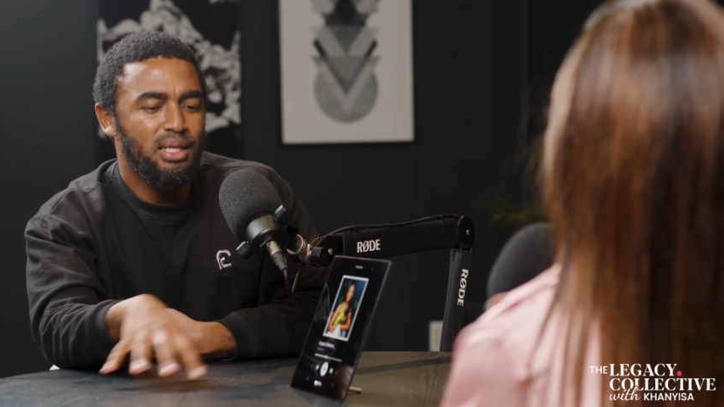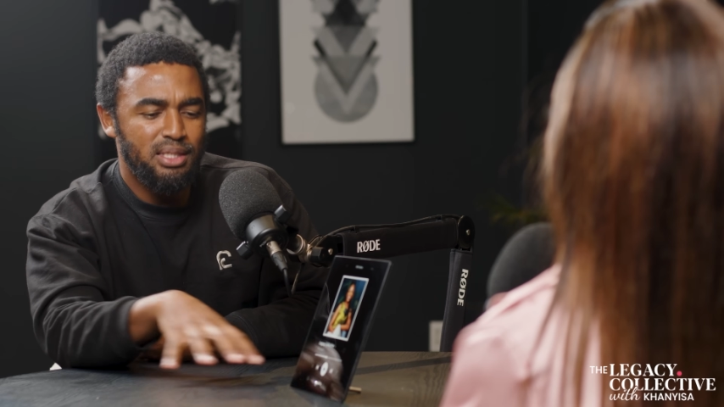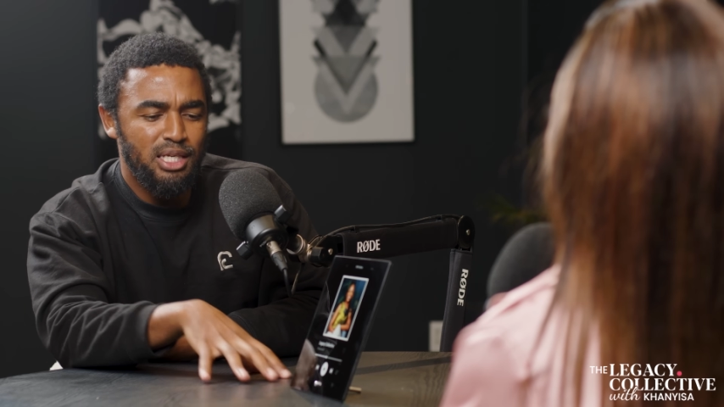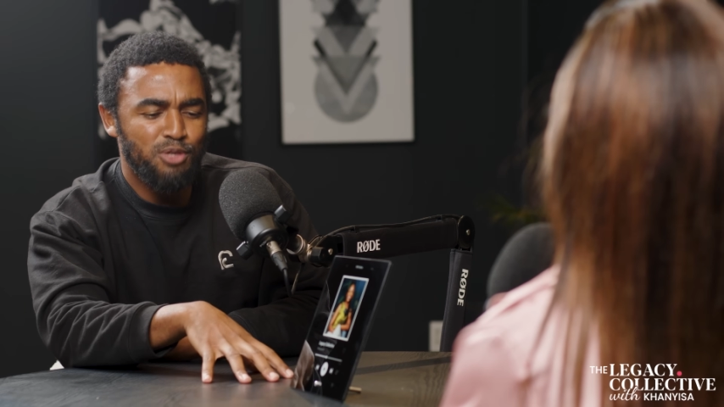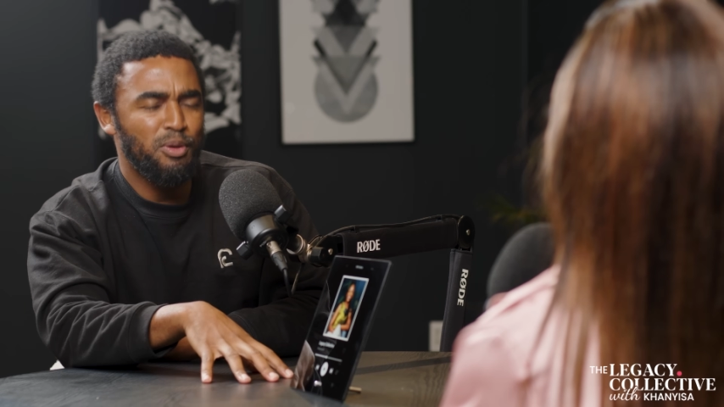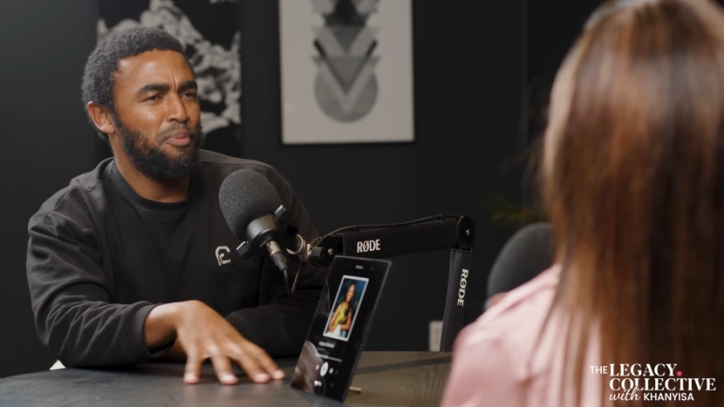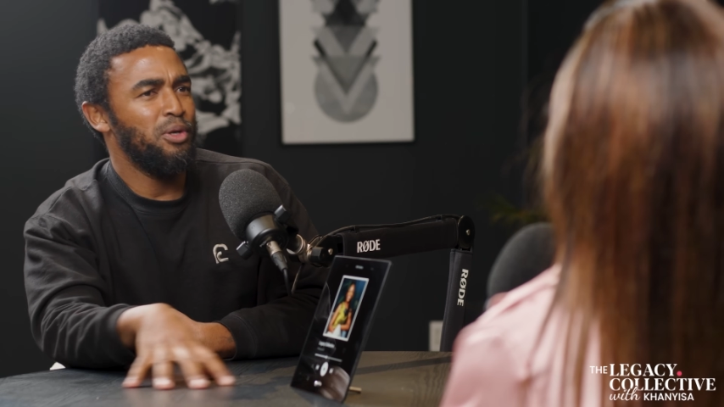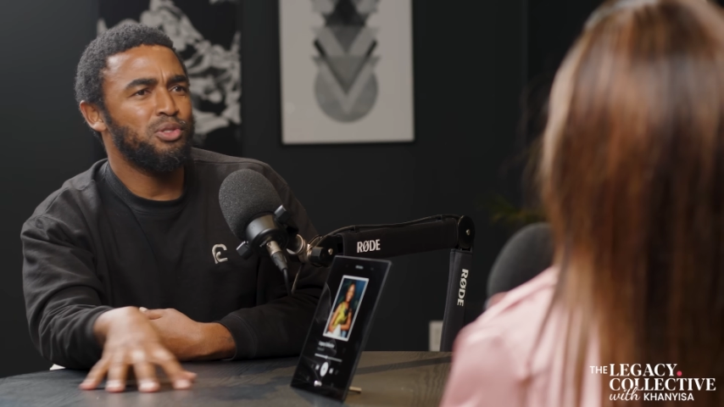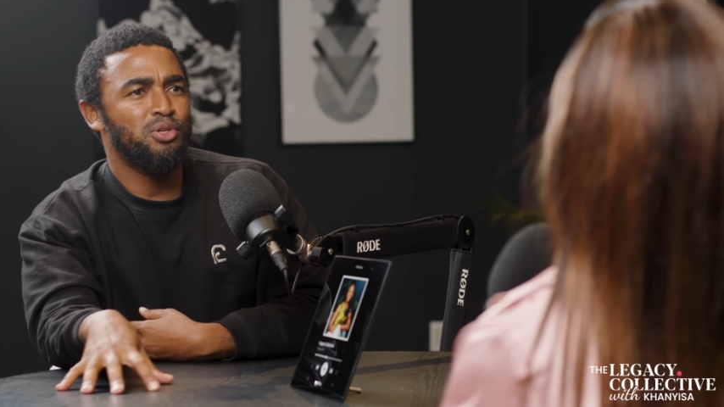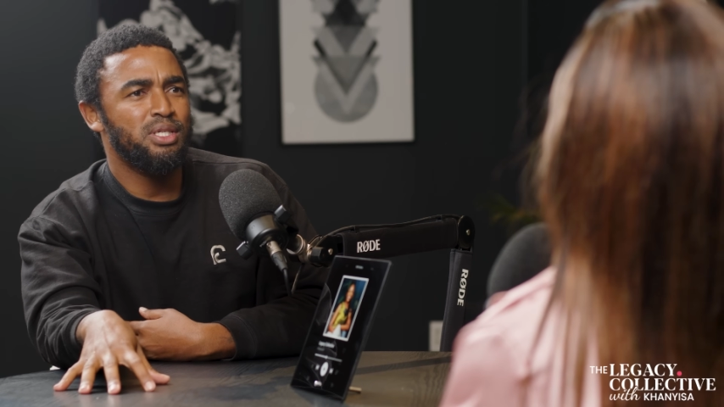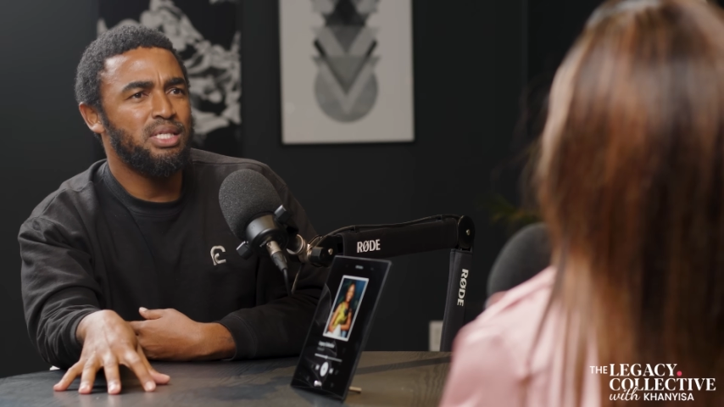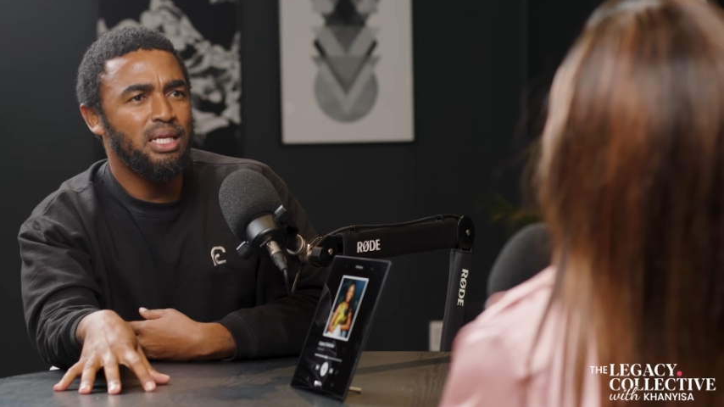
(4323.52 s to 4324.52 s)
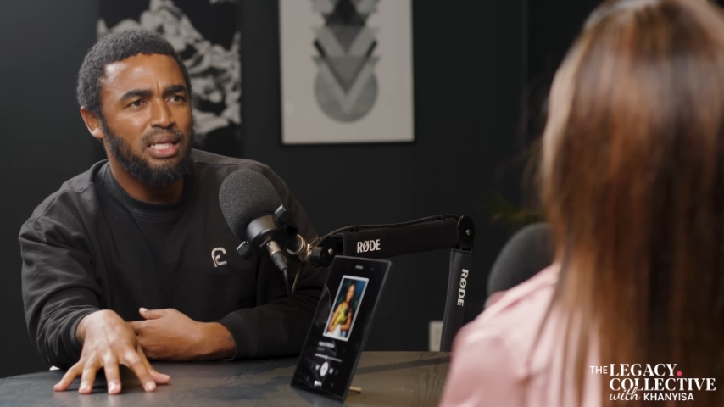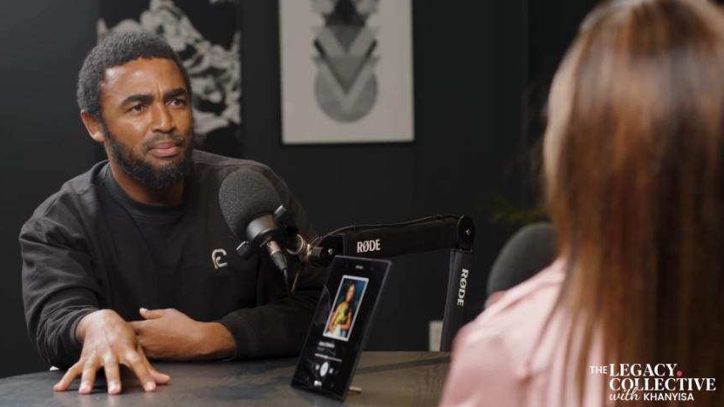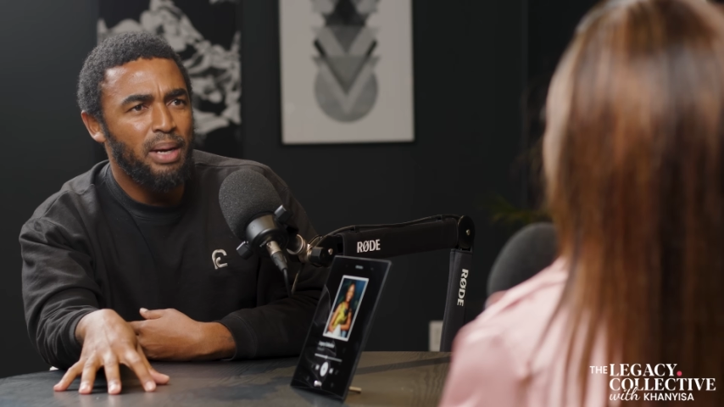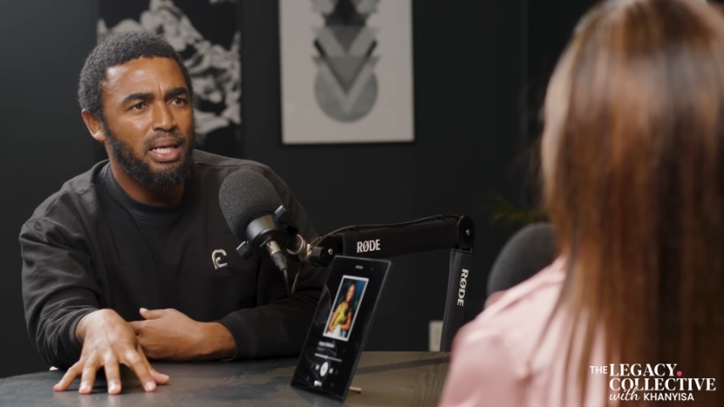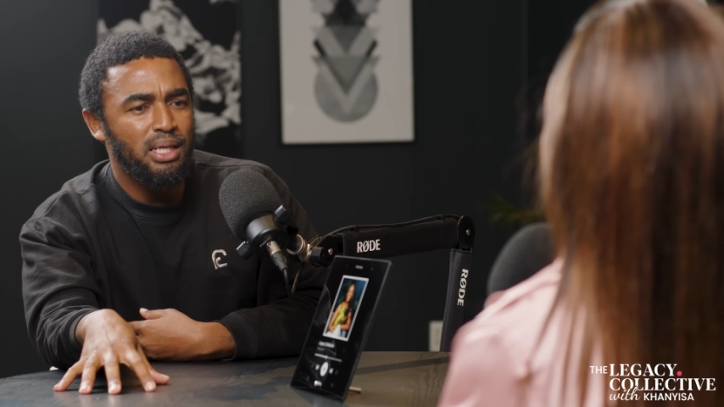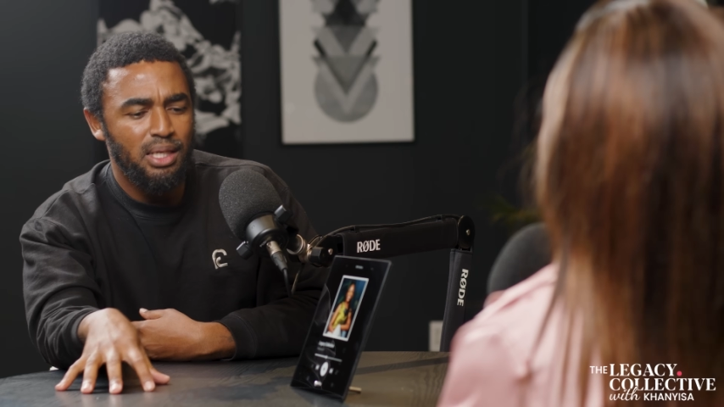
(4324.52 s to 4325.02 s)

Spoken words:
And says, but Penuel's not sending money.